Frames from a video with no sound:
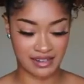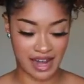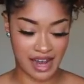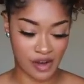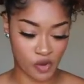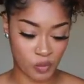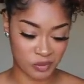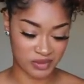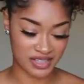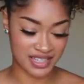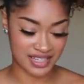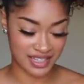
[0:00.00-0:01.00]
I hope
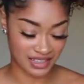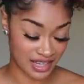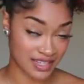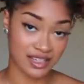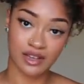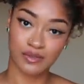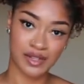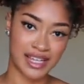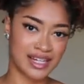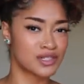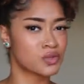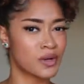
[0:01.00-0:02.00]
to see less of
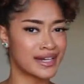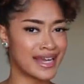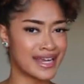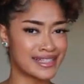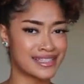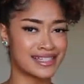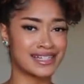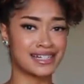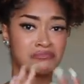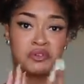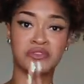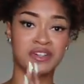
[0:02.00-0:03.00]
in 2018
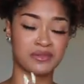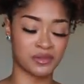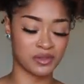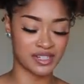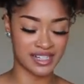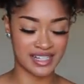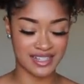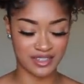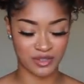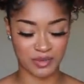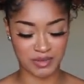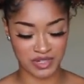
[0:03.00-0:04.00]
and moving forward is
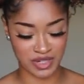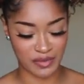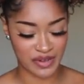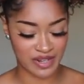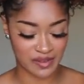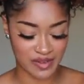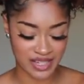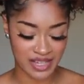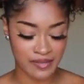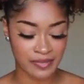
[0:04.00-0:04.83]
those preservatives.